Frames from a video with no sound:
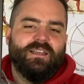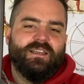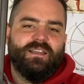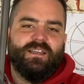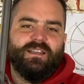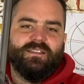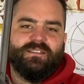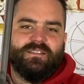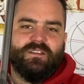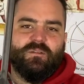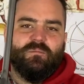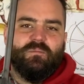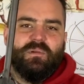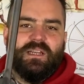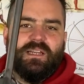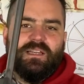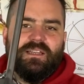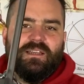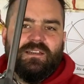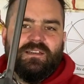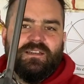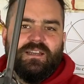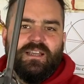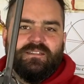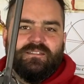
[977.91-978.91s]
It's completely
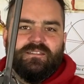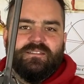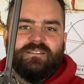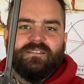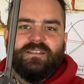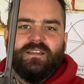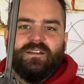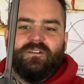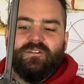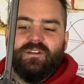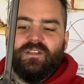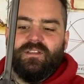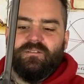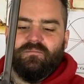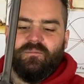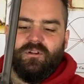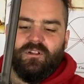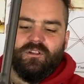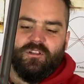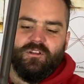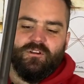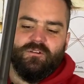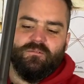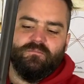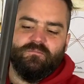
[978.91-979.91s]
unnecessary,
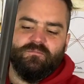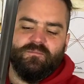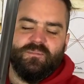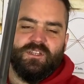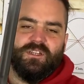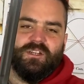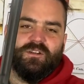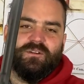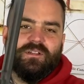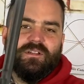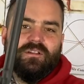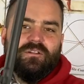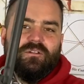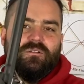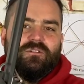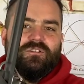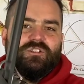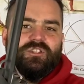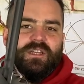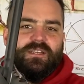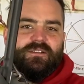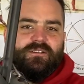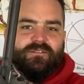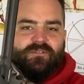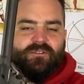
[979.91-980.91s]
although, you know, it'll all
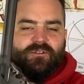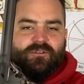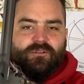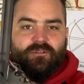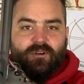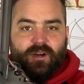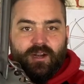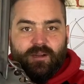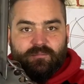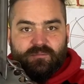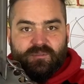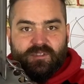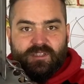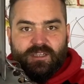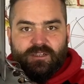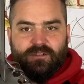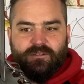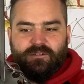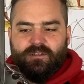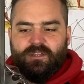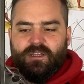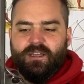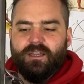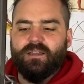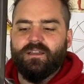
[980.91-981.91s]
shed a few grams here
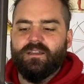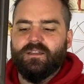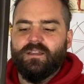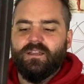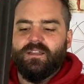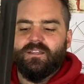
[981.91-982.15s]
and there.